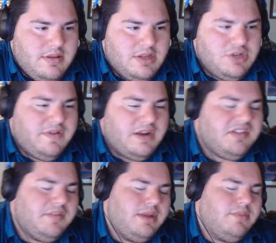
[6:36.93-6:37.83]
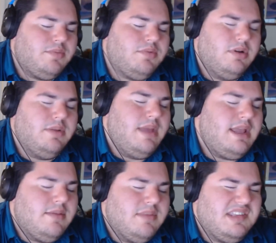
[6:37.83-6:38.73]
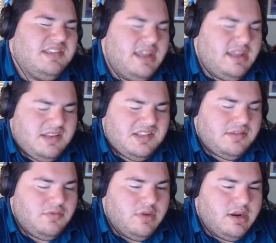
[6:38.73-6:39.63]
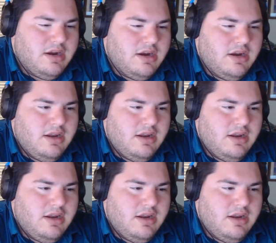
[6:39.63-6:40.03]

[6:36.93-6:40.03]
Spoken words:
did you find yourself being more prone to making mistakes where